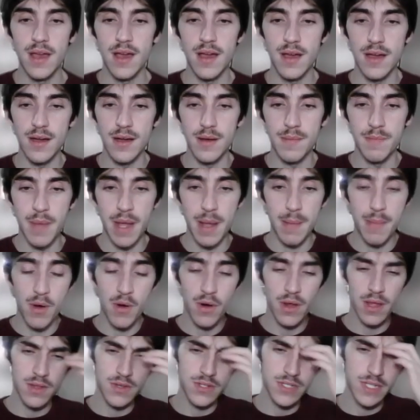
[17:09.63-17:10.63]
My
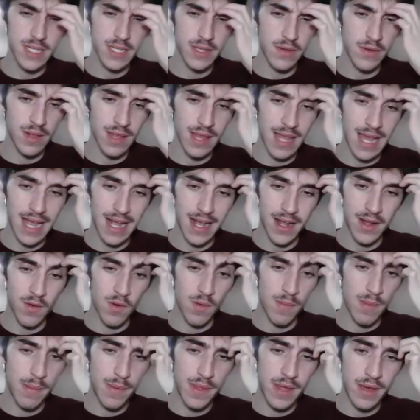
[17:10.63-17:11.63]
opponent looks like they were lagging,
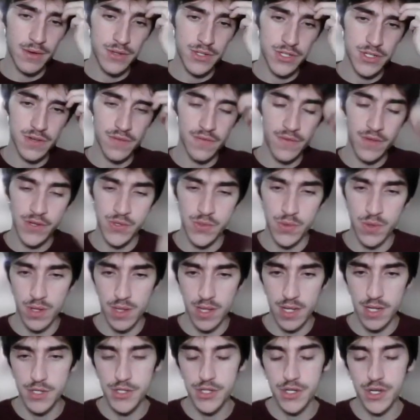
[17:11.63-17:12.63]
or maybe that was just a visual
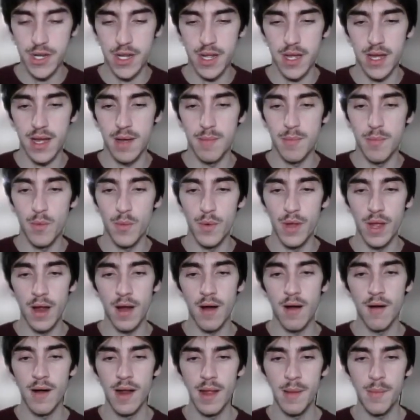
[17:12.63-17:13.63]
glitch, but we
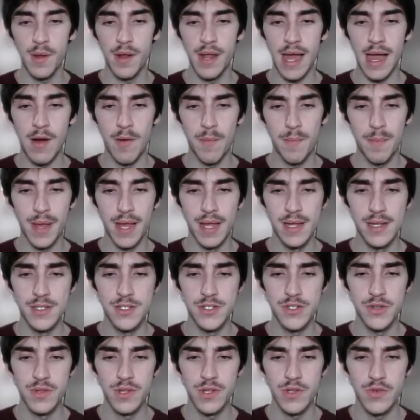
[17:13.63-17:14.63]
are able to
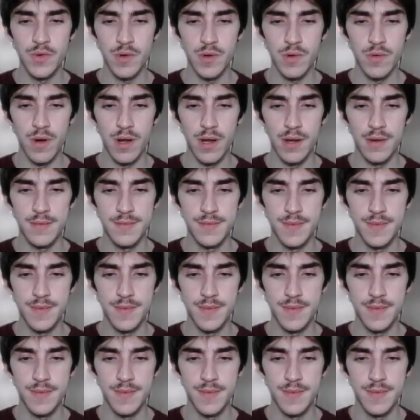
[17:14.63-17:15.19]
outpace to the drill run.